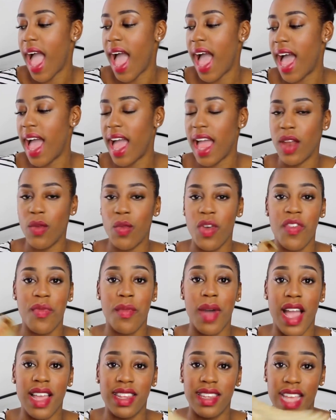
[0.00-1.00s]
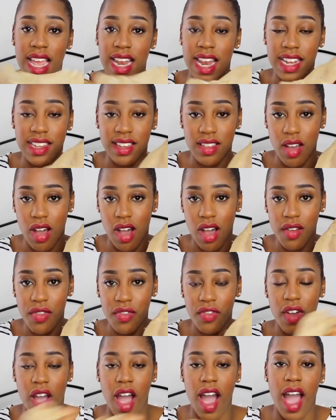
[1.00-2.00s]
and with my satin
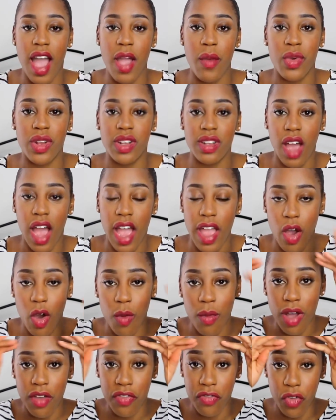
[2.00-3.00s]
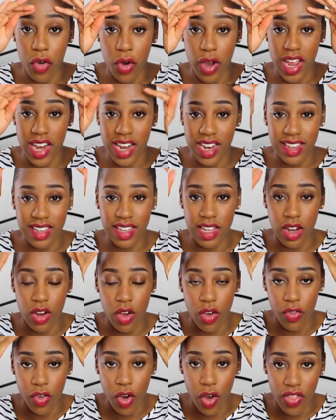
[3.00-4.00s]
headscarf I would tie it on my forehead instead
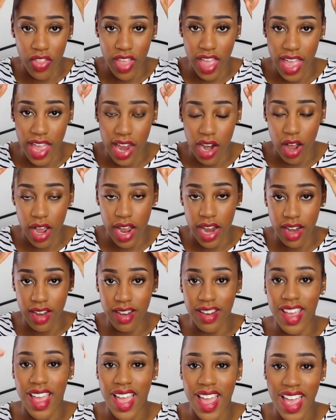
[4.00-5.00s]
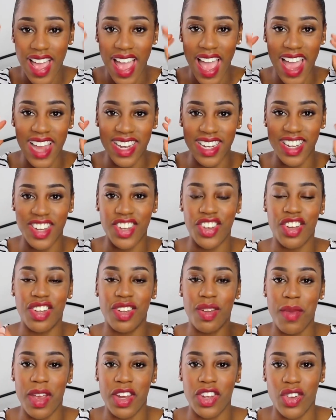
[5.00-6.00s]
of on the hairline edges,
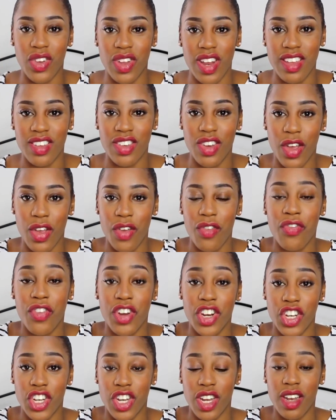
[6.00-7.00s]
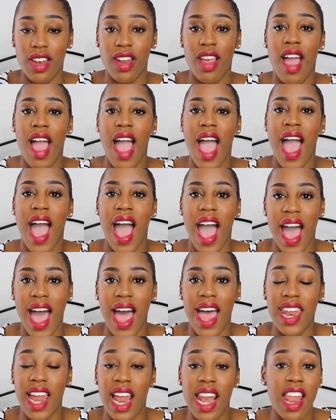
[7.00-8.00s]
just to make sure there's no friction.
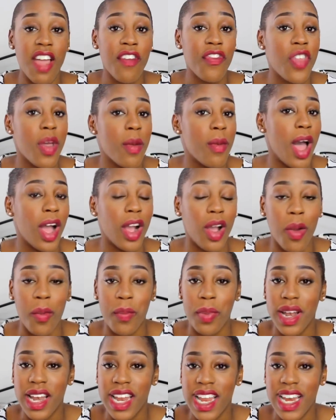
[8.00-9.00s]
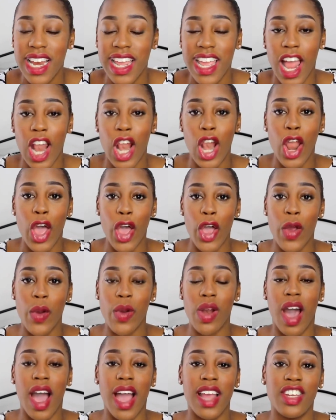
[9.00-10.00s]
And I left them completely
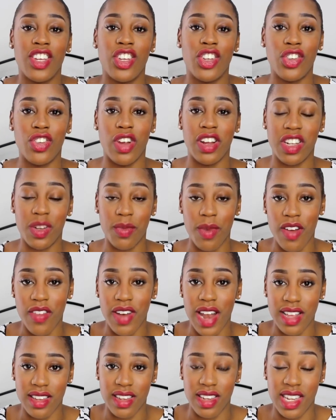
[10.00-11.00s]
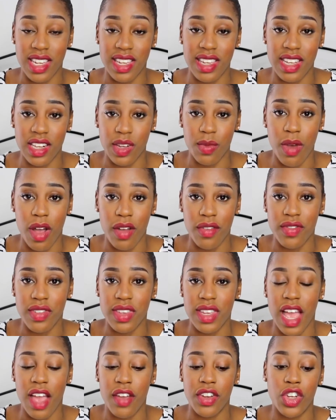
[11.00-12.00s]
alone. I stretched my relaxer to 6
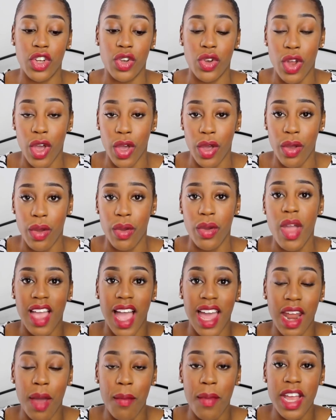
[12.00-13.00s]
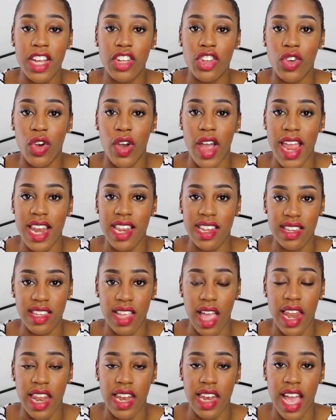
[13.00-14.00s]
months, as you know, and I made sure any
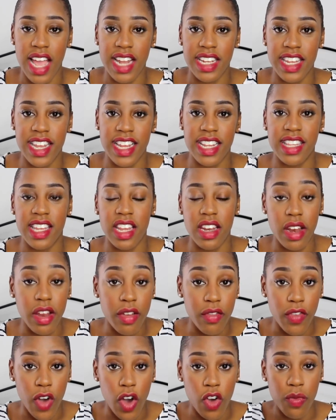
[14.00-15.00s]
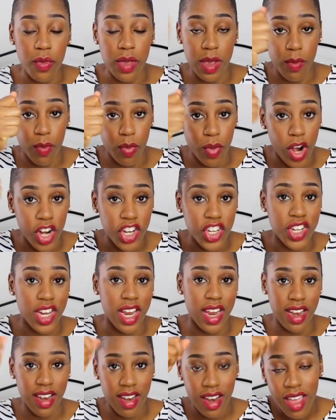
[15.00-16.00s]
styling that I did didn't involve me
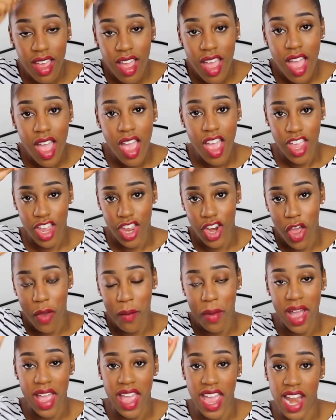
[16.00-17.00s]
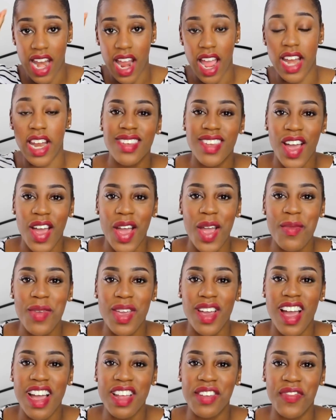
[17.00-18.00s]
brushing you know, my hairline. So I hope
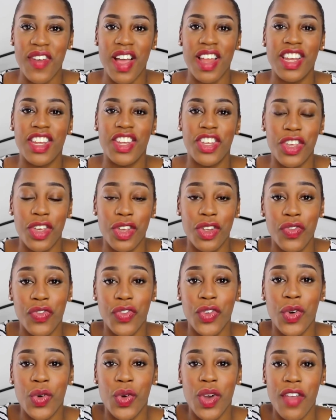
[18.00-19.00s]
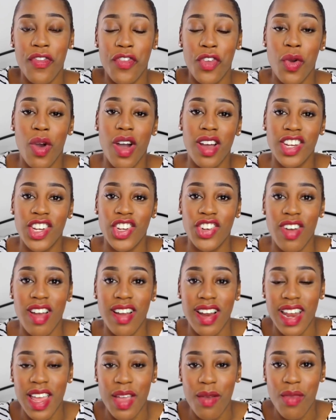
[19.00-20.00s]
you guys found this useful. If you are
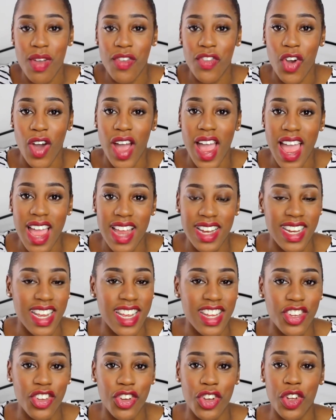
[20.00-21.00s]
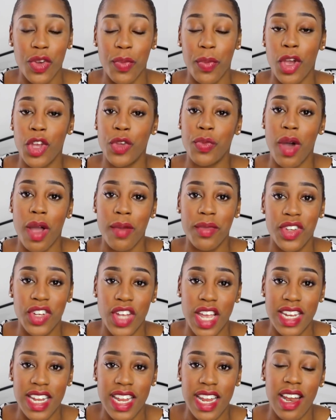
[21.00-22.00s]
struggling with your edges due to postpartum
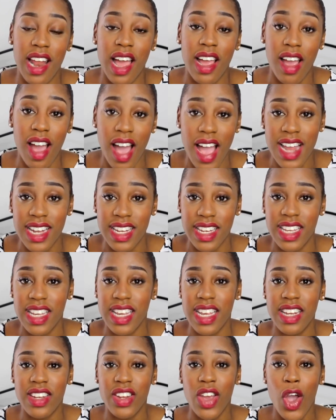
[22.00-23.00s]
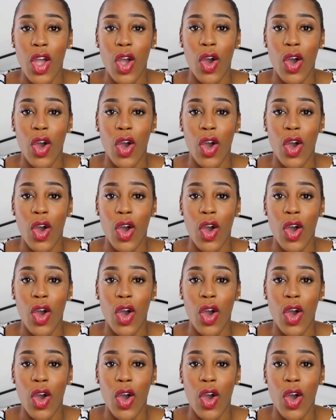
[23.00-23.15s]
shedding like I did,